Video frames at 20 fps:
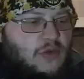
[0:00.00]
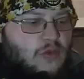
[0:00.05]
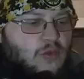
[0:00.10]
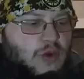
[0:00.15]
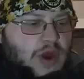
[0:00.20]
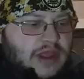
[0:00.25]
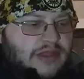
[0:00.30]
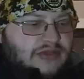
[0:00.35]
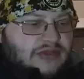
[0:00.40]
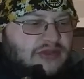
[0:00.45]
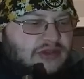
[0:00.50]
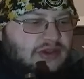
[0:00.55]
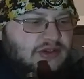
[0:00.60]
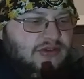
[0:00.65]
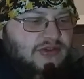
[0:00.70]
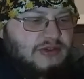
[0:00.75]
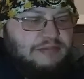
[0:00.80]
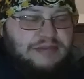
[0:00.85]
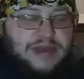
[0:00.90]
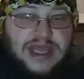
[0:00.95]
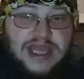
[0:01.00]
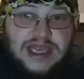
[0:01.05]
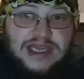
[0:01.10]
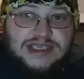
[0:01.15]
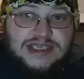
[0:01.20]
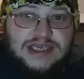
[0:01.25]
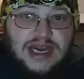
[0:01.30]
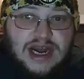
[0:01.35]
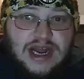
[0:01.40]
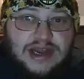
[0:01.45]
with the
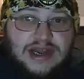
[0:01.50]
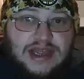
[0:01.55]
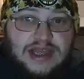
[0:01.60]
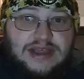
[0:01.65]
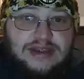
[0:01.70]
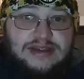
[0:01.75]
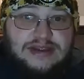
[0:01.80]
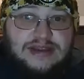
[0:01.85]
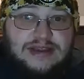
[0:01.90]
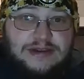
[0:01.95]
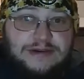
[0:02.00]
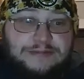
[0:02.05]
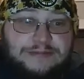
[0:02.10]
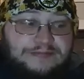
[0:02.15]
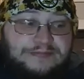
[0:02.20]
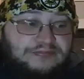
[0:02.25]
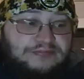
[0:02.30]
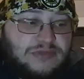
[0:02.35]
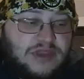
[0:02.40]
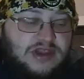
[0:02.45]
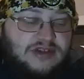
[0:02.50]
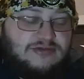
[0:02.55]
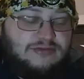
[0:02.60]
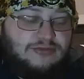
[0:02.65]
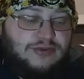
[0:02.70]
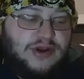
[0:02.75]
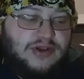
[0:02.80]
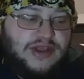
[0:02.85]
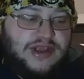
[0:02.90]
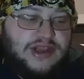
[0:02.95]
peach on this
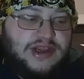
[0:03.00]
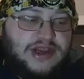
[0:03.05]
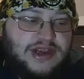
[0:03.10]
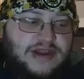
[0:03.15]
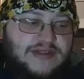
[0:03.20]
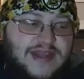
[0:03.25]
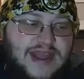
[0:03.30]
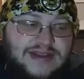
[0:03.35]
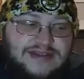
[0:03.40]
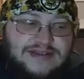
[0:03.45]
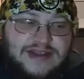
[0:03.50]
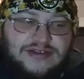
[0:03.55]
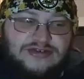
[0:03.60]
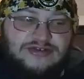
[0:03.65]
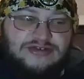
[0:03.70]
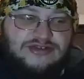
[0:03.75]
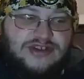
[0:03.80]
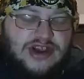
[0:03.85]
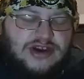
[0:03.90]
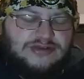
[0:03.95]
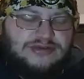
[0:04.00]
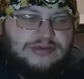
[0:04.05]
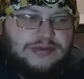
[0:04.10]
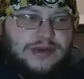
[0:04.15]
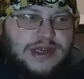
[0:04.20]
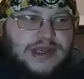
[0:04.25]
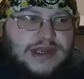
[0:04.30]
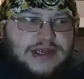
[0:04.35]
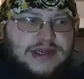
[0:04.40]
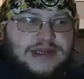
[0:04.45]
is really good. That citrus note
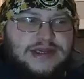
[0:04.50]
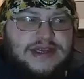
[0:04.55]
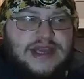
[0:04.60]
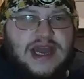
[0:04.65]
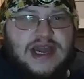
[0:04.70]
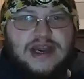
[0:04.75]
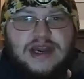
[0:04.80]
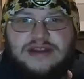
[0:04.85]
kind